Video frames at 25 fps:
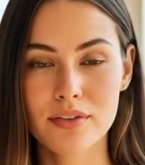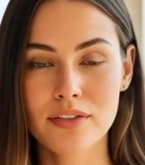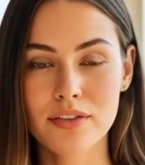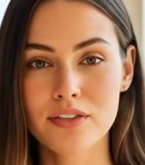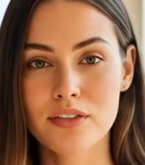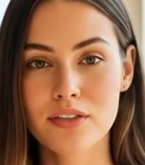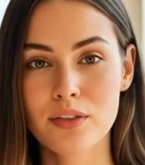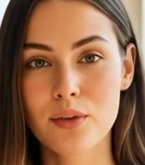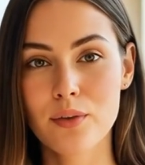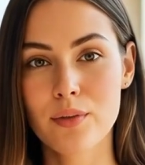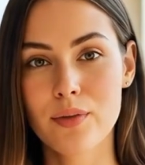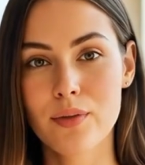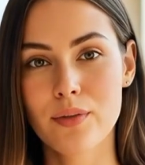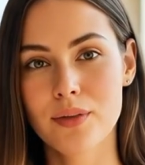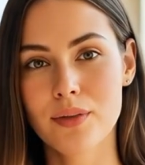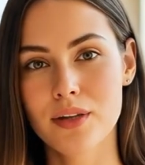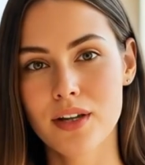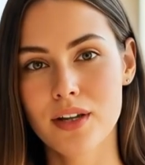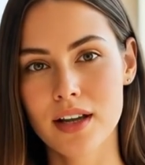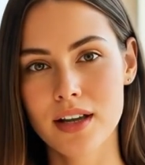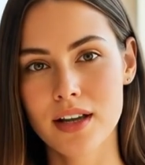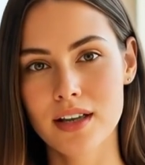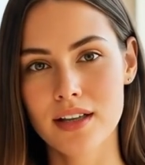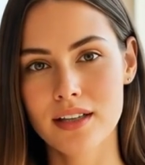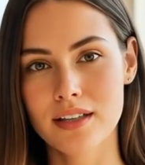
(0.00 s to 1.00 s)
into a small
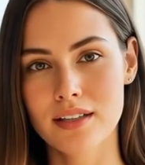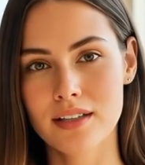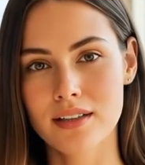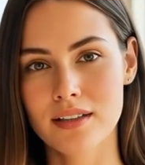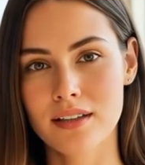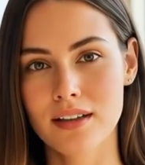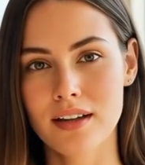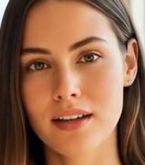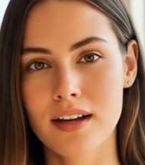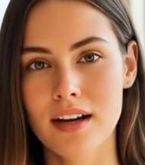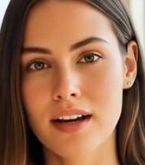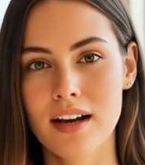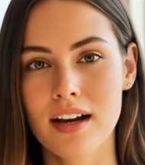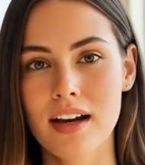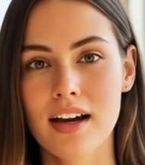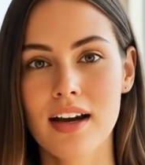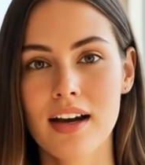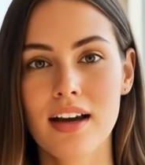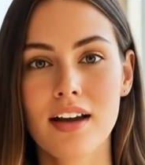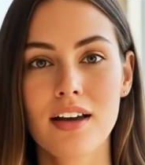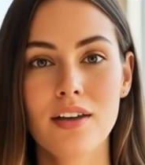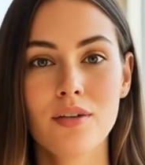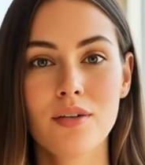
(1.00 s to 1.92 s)
production facility,